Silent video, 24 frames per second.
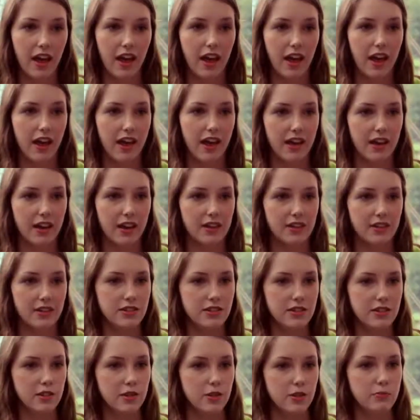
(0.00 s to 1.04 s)
and
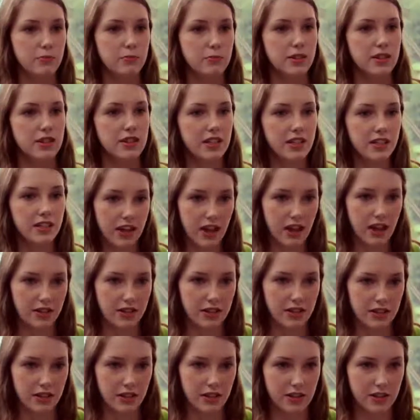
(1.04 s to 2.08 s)
to present that
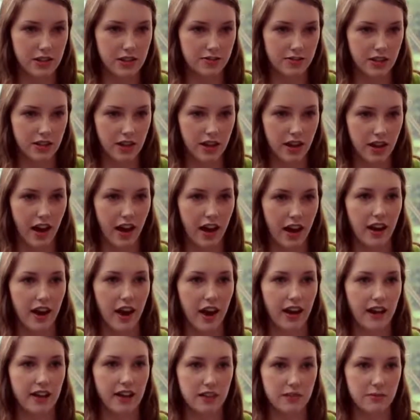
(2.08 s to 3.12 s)
research even at
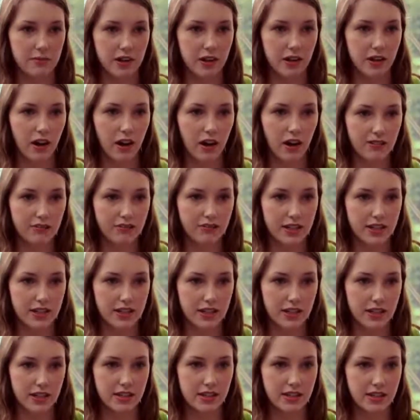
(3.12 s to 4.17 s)
academic
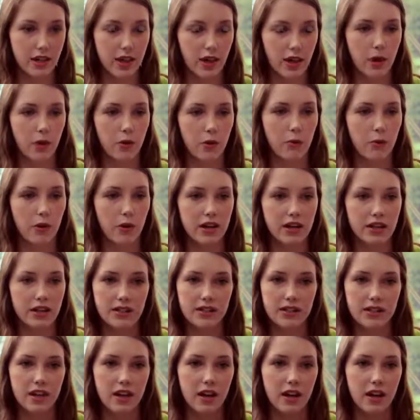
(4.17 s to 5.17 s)
conferences was